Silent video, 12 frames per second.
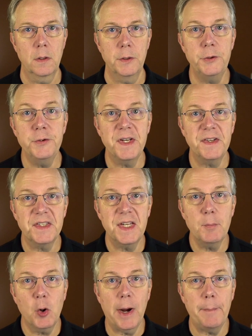using
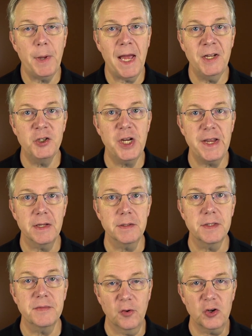Semgrep and
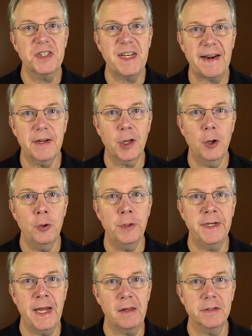Jenkins for static code
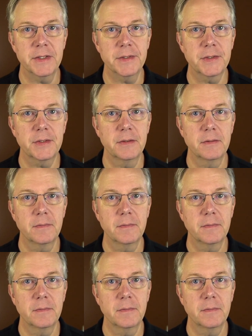analysis.